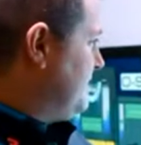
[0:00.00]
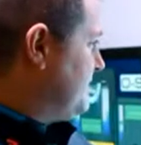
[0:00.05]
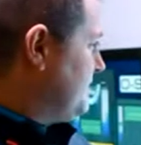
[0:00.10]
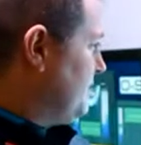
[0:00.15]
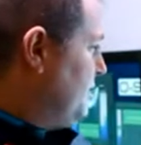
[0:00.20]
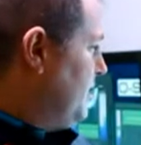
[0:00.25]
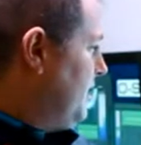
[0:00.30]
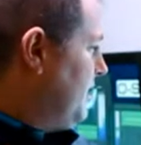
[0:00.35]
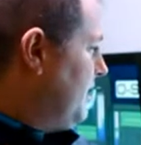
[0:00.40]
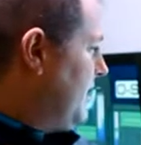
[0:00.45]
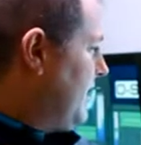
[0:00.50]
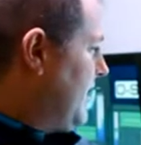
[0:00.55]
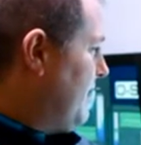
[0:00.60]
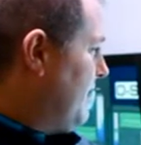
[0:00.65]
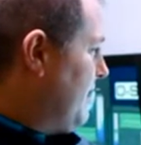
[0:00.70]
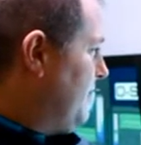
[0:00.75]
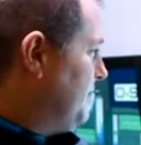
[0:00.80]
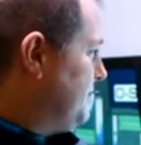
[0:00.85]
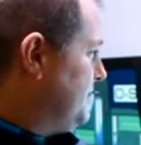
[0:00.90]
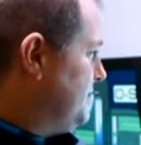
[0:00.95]
so we are now
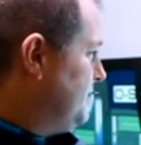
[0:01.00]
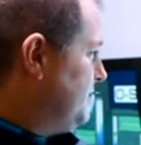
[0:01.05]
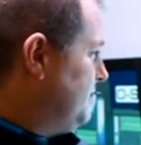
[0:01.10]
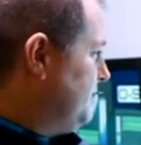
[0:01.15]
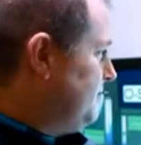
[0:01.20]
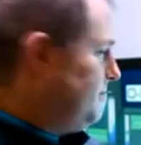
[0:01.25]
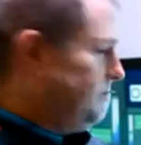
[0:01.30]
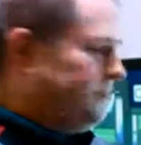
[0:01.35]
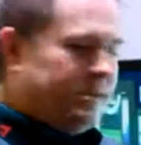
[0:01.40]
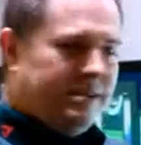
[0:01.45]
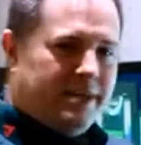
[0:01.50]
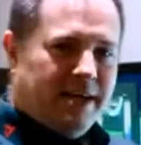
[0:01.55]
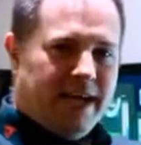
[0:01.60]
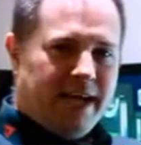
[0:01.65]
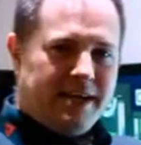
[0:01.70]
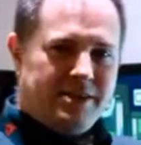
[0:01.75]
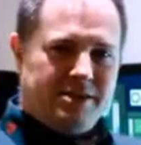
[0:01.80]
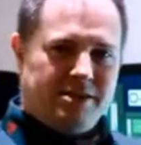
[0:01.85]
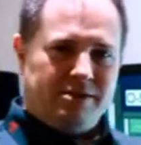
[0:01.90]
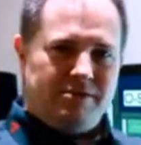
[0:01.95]
able to
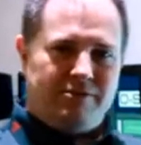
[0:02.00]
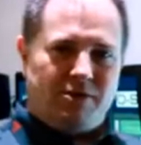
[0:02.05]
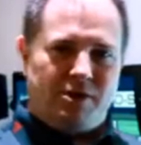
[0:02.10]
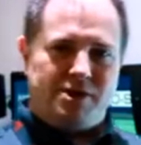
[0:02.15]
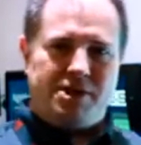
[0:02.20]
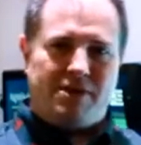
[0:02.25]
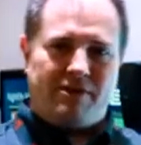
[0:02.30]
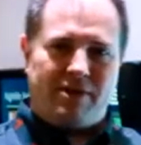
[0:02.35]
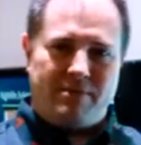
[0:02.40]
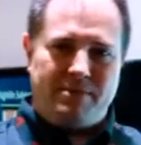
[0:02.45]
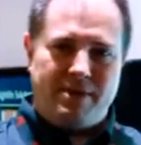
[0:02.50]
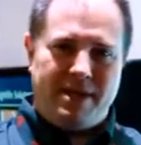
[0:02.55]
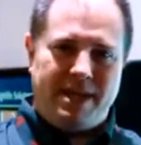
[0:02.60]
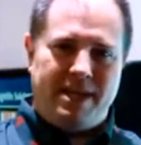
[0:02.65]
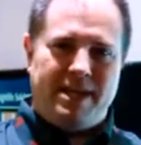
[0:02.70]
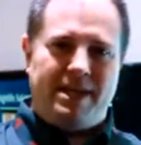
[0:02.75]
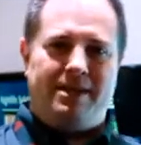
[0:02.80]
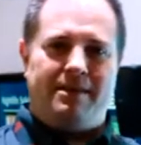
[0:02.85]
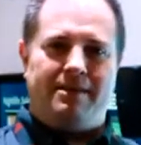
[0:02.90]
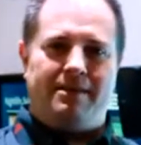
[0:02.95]
connect to voice over IP,
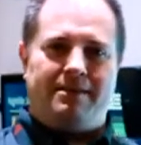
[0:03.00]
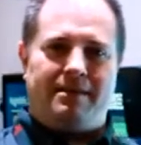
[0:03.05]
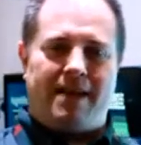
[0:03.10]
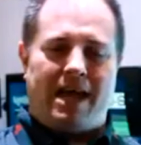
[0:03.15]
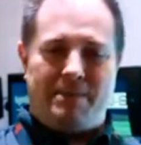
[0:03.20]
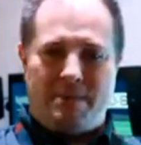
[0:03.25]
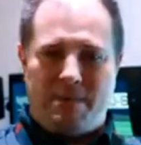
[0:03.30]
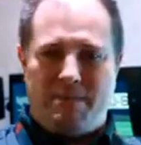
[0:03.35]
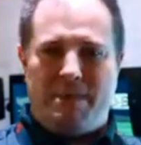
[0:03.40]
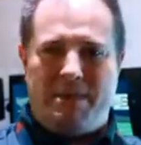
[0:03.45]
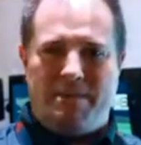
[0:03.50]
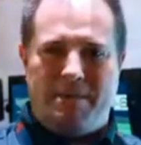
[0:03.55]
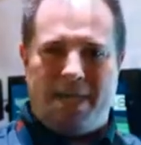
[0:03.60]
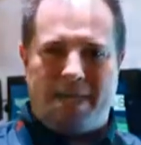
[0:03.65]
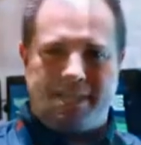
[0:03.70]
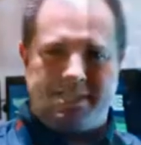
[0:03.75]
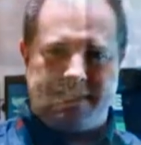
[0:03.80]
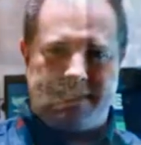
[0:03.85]
IPPBX